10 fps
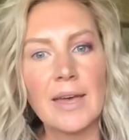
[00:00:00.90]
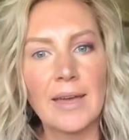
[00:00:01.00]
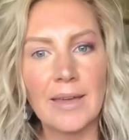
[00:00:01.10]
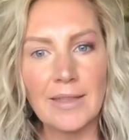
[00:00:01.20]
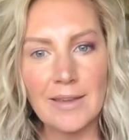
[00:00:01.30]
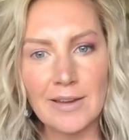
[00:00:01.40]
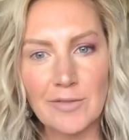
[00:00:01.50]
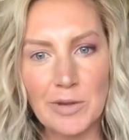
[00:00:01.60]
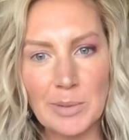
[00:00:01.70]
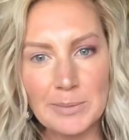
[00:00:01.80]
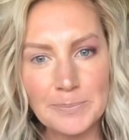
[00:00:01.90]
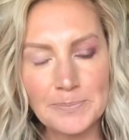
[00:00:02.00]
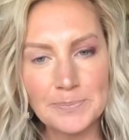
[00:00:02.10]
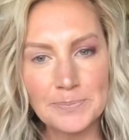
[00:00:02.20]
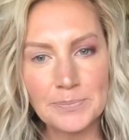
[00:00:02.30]
Hey there, everyone.
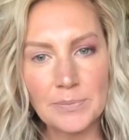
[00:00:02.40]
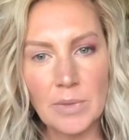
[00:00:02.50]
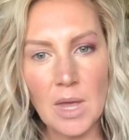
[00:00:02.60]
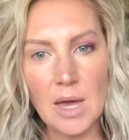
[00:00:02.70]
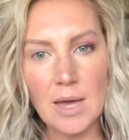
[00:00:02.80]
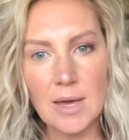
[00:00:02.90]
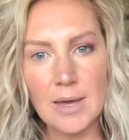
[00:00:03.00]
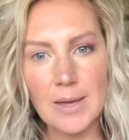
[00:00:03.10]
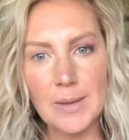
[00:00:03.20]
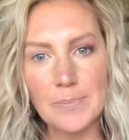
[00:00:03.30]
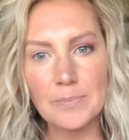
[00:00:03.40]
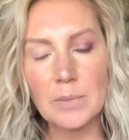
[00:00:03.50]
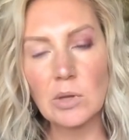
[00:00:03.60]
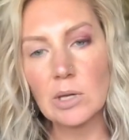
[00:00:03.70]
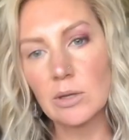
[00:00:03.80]
Am I
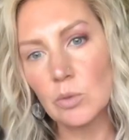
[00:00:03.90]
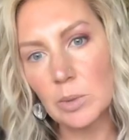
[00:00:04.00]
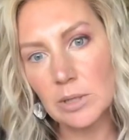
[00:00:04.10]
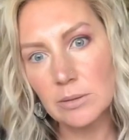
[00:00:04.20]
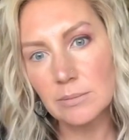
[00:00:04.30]
looking a little weird?